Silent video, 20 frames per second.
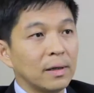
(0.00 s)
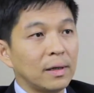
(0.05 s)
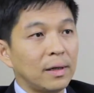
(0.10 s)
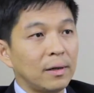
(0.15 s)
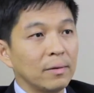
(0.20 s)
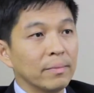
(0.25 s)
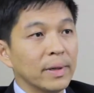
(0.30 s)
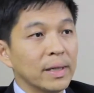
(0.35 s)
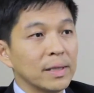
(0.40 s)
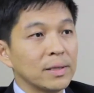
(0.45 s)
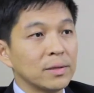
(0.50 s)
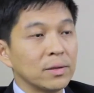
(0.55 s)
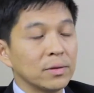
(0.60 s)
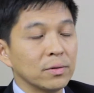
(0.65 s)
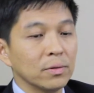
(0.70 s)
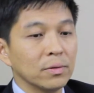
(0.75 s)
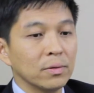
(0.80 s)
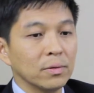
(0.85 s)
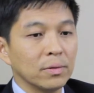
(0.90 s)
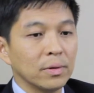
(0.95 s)
how best
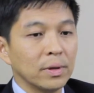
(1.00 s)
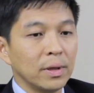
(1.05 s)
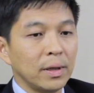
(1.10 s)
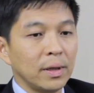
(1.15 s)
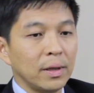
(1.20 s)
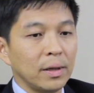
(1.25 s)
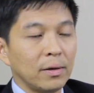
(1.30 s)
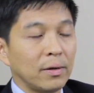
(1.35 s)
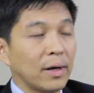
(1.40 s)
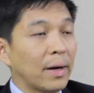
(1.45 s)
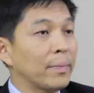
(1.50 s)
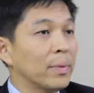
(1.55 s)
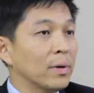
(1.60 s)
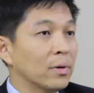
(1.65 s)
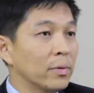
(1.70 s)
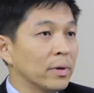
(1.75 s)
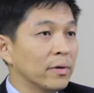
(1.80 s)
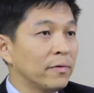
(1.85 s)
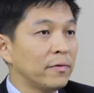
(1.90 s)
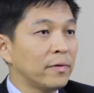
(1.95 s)
to
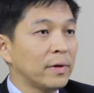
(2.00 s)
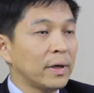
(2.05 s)
grapple with.